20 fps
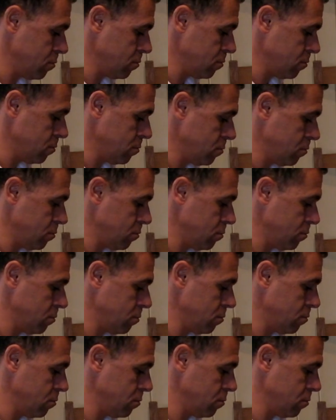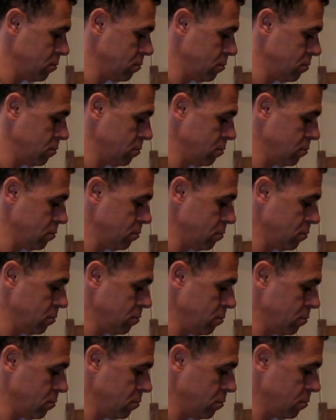
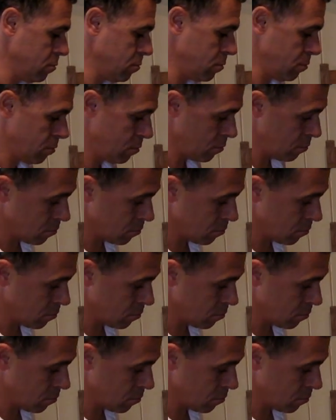No one is speaking in this clip.